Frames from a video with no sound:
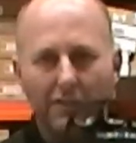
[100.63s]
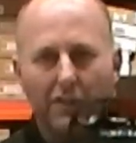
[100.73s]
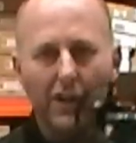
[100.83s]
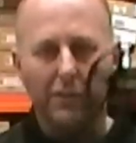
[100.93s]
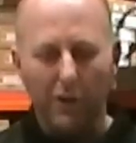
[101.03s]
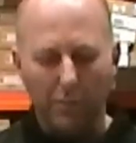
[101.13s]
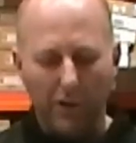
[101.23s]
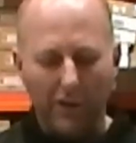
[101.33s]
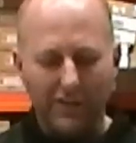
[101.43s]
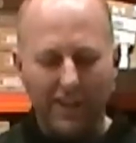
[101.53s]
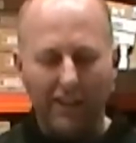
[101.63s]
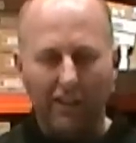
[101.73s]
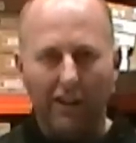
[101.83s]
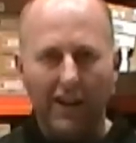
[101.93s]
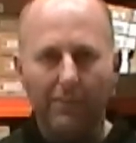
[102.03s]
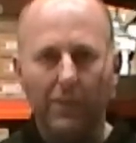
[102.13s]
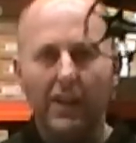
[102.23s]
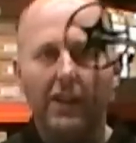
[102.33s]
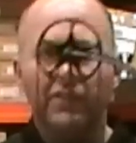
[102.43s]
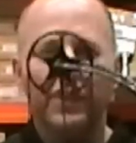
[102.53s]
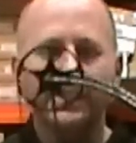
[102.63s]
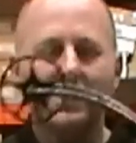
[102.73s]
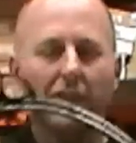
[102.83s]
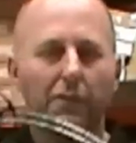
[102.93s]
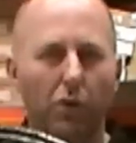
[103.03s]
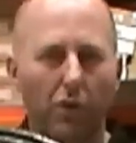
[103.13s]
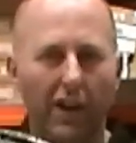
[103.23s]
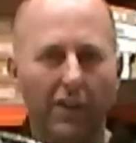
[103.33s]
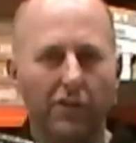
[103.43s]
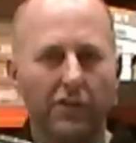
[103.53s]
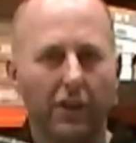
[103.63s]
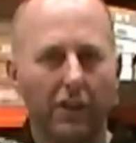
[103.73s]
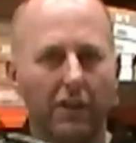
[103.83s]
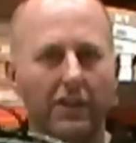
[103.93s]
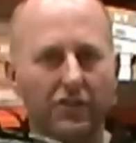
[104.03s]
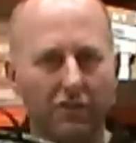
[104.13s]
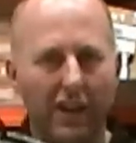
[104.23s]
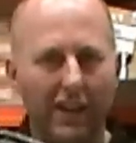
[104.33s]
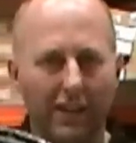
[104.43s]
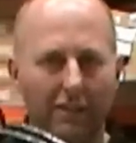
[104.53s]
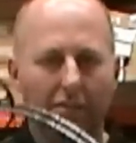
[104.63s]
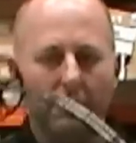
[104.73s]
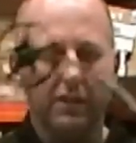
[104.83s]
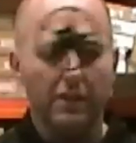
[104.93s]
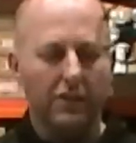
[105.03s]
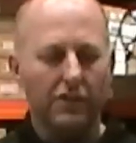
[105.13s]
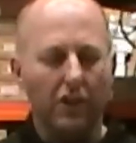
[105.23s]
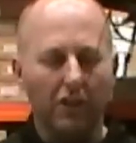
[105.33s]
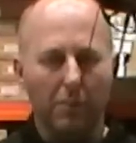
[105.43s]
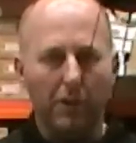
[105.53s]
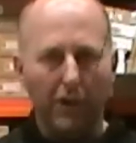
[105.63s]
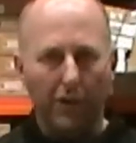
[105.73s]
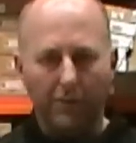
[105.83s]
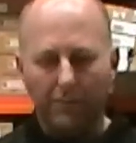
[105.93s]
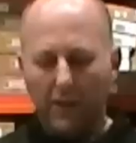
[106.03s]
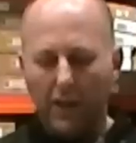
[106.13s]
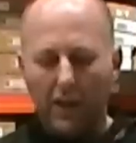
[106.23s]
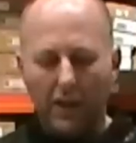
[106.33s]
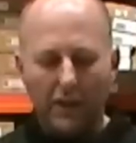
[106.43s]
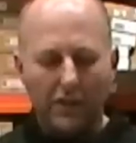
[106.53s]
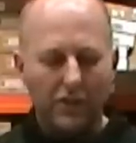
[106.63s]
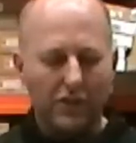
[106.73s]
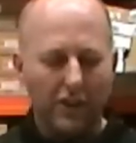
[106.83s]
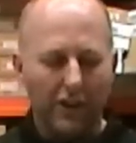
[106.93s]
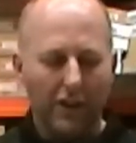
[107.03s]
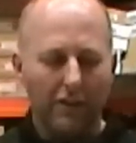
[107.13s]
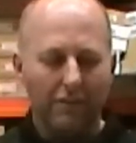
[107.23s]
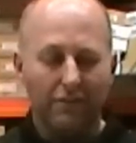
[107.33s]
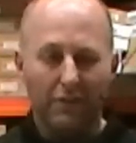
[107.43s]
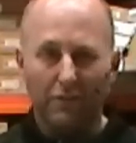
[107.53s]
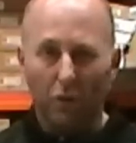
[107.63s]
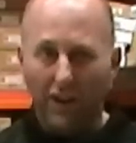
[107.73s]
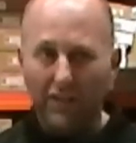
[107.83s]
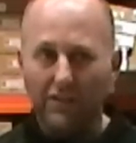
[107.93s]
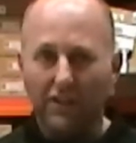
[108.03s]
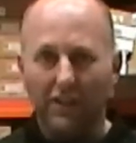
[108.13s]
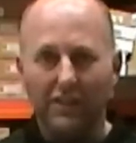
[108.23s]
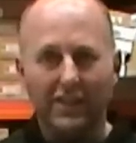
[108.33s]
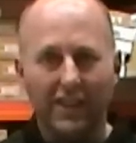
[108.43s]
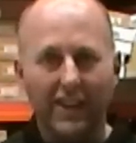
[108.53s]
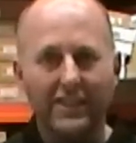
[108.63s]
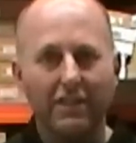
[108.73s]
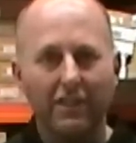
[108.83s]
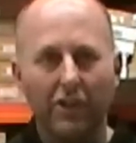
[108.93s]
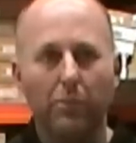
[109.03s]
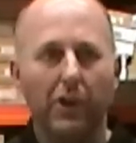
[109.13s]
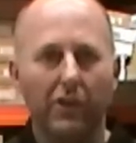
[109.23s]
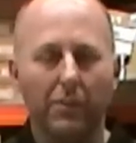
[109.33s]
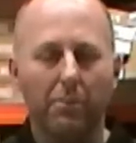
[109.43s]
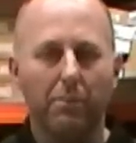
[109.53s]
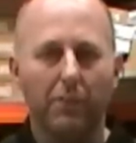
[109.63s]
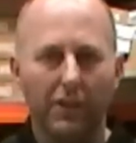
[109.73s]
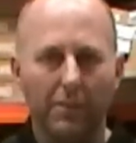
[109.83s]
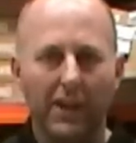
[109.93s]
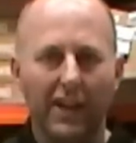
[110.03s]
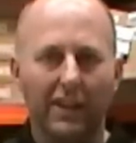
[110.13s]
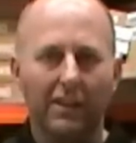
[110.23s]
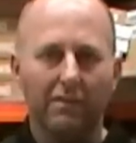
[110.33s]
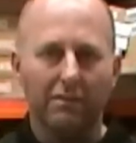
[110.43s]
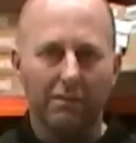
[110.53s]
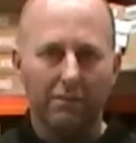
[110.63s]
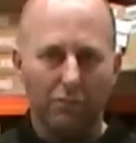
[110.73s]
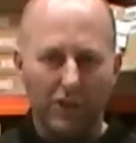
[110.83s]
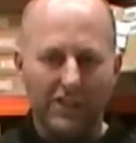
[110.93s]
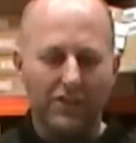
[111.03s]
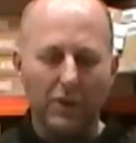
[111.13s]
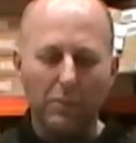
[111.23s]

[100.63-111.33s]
there's very few bows that light. This is a $400 Australian dollar bow. So for $400, is there another bow on the market which is